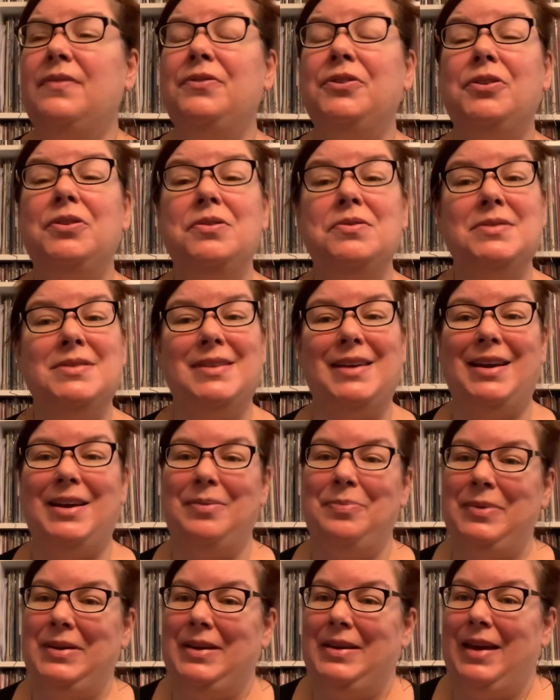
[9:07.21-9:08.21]
you're used to
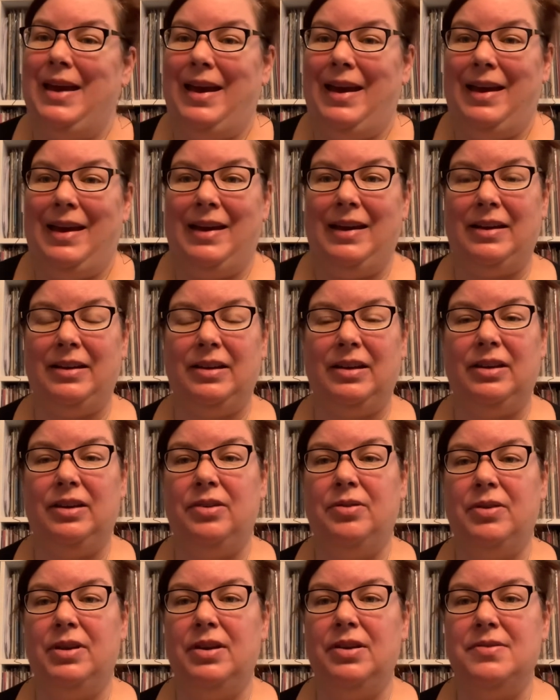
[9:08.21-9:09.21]
APA, you
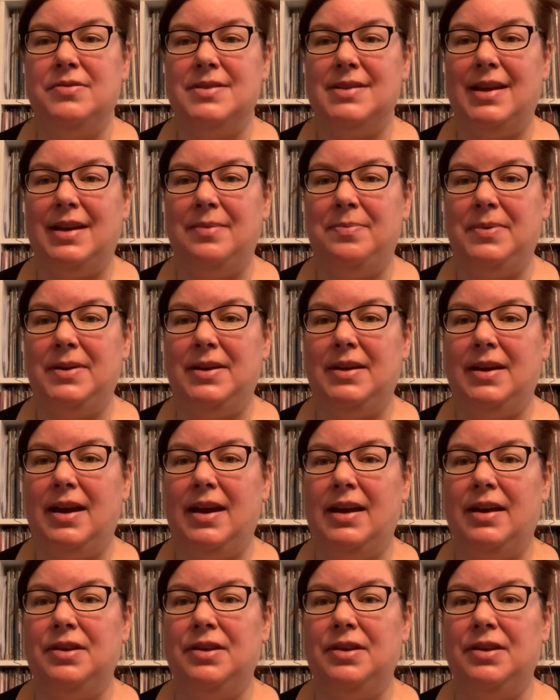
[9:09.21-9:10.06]
can use APA.